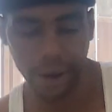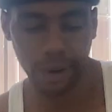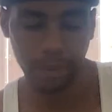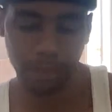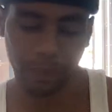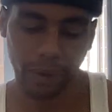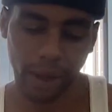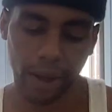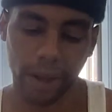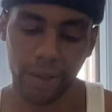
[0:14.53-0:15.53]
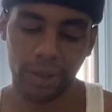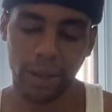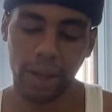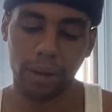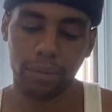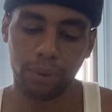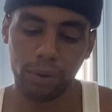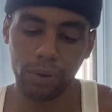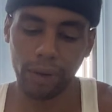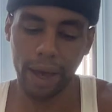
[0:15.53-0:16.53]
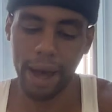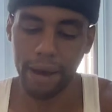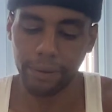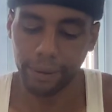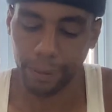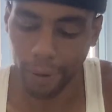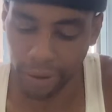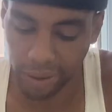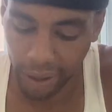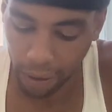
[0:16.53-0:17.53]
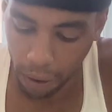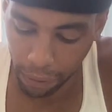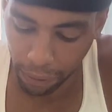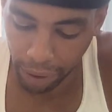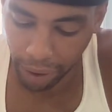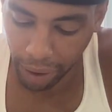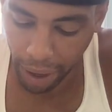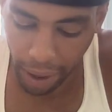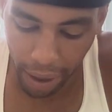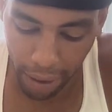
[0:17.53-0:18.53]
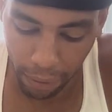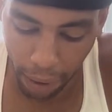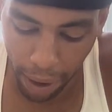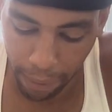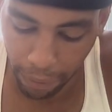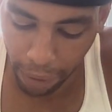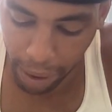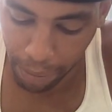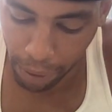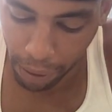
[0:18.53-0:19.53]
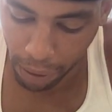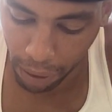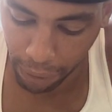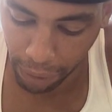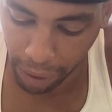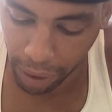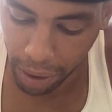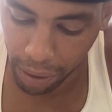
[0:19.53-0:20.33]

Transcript: Aaron, Take a bull calf for a sin offering and a ram for a burnt offering